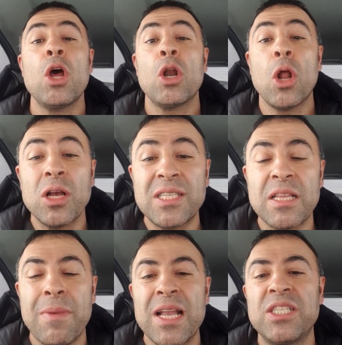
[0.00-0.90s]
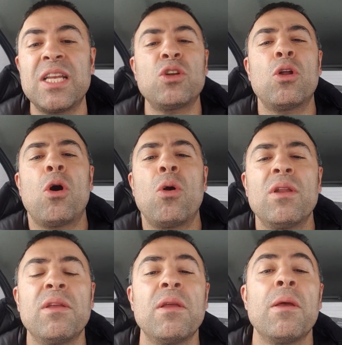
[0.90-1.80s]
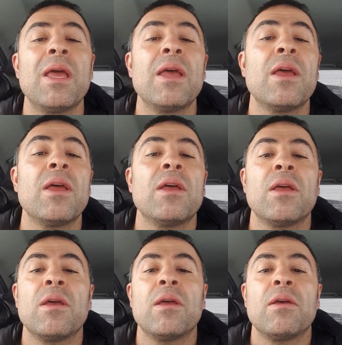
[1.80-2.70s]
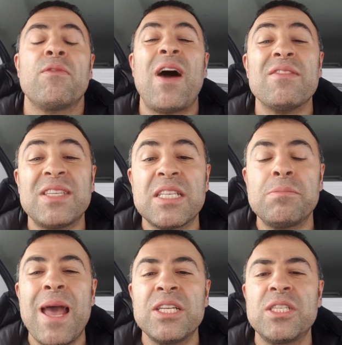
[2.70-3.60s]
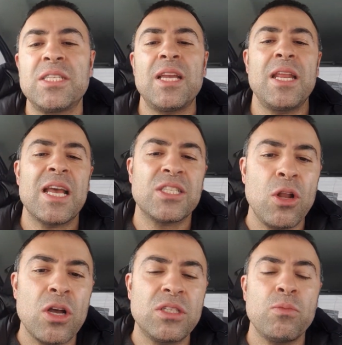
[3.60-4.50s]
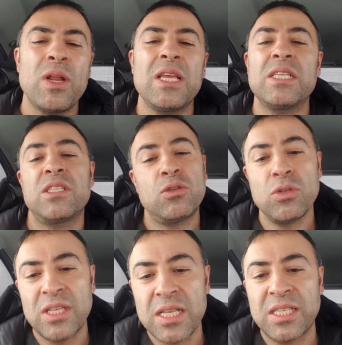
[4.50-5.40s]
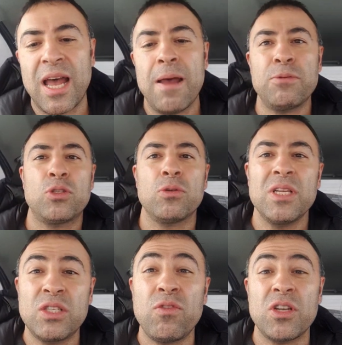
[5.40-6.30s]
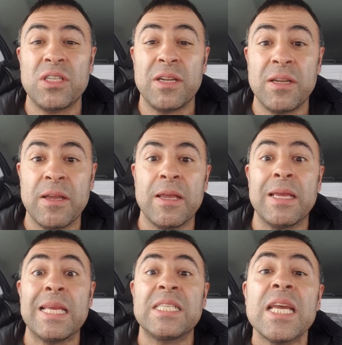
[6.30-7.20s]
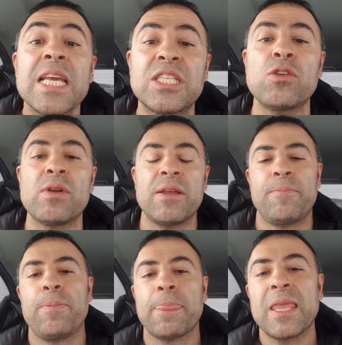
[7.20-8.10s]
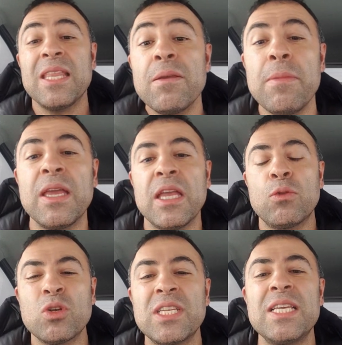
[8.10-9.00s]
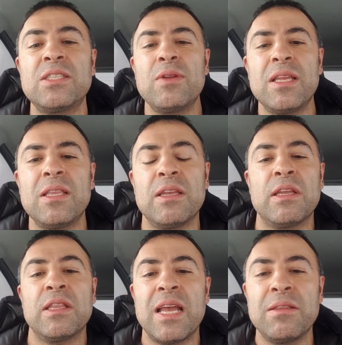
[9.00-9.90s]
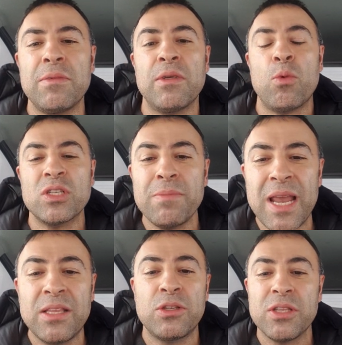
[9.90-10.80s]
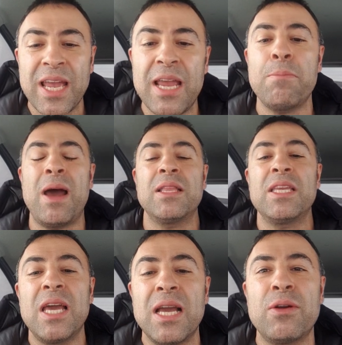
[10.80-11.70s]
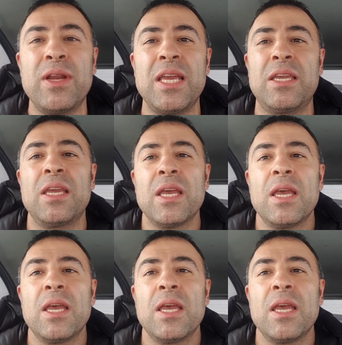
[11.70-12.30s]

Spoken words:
lost that match. That's our only 5 sets matches that he has lost when he's 2 sets up. So this is a history. It was history that was made today by the young Greek,